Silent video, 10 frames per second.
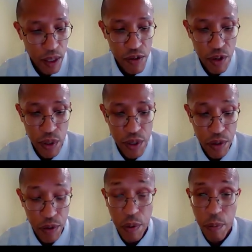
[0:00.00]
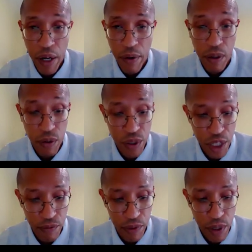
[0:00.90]
So it's in a numerical
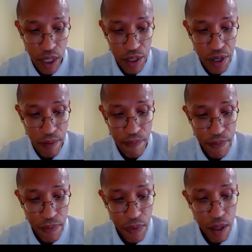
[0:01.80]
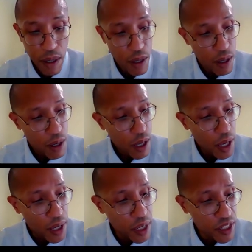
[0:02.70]
shelf location.
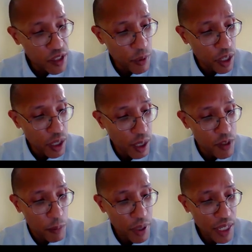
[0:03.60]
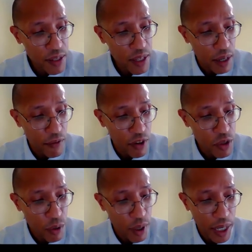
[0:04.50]
A customer comes and picks that
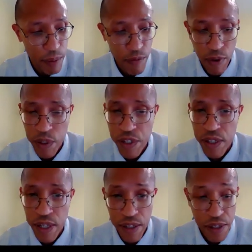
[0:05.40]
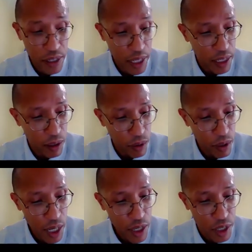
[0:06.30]
inventory item from its designated
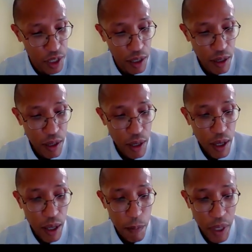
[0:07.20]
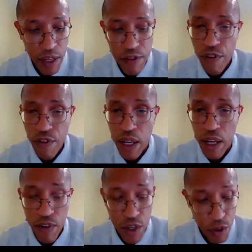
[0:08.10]
location and pays for
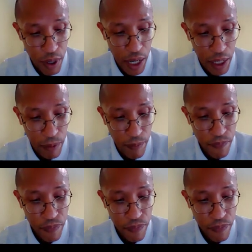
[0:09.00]
that inventory item.